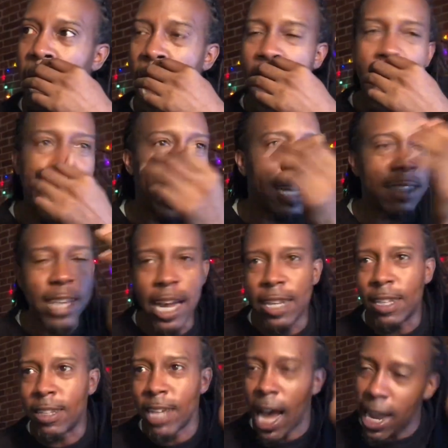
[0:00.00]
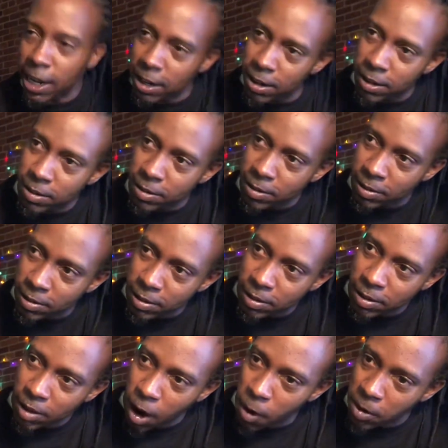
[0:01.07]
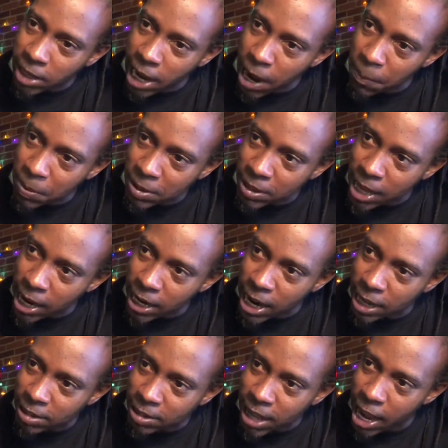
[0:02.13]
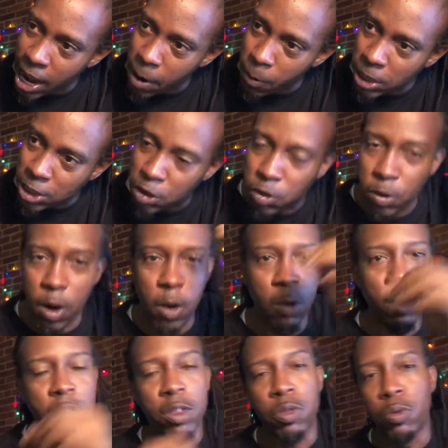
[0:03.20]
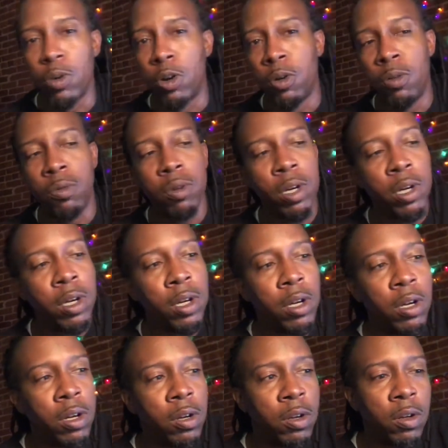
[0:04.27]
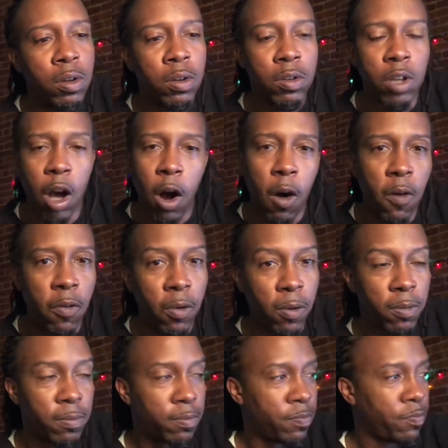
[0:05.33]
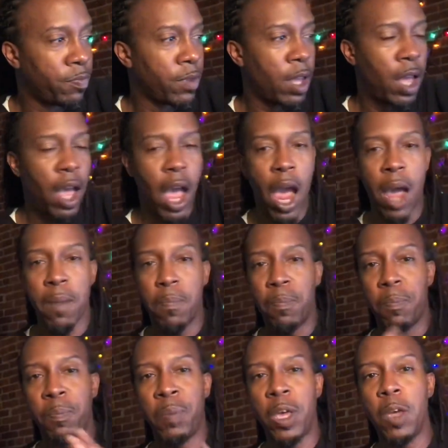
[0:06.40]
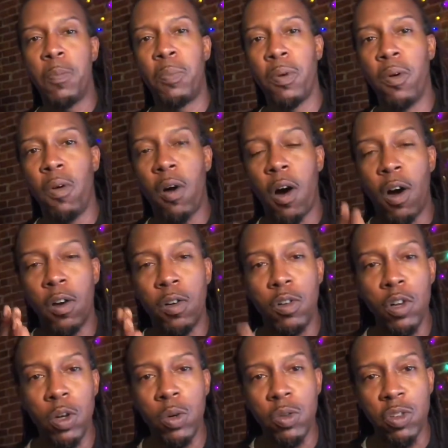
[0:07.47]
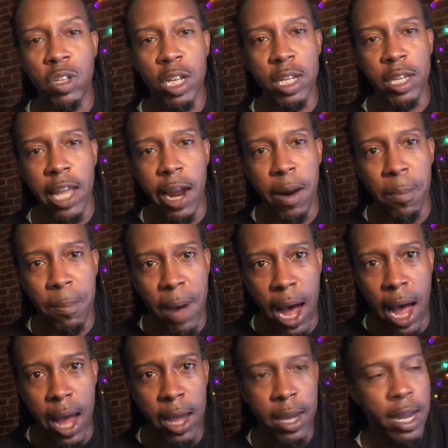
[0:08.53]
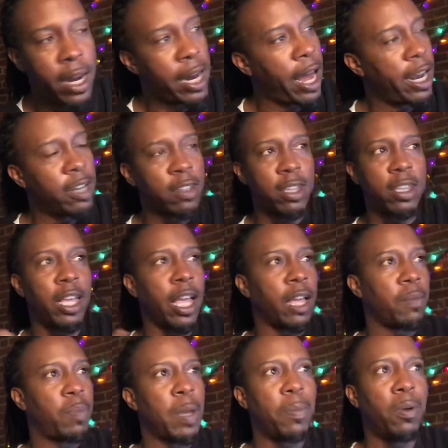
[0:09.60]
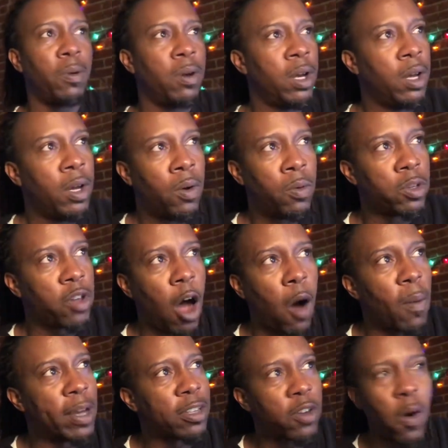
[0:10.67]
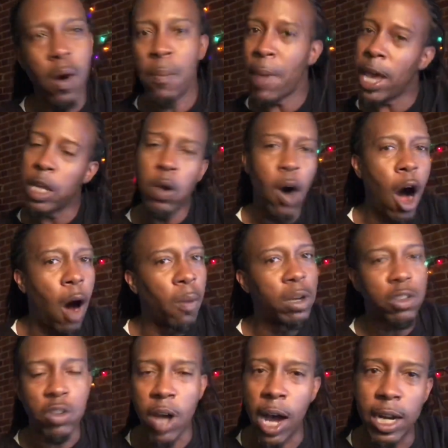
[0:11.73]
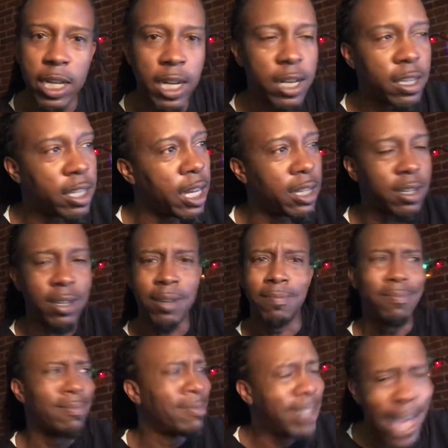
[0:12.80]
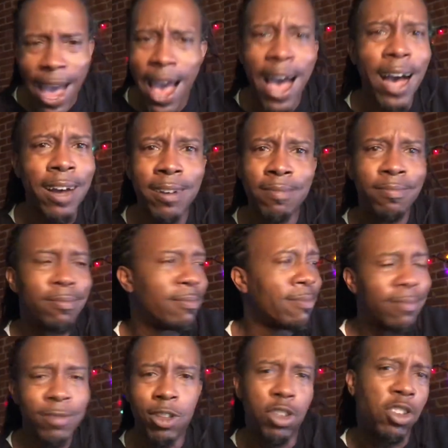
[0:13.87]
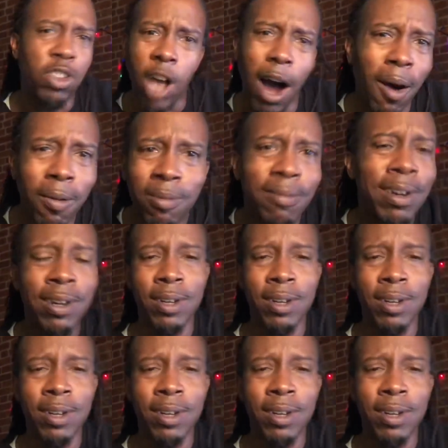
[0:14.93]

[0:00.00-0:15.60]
I take the tiger on campus that next day, and we strolling through the Oval. And people are losing their mind. Now, here's the thing. People was always going, man, you always trying to get attention. Yeah. So?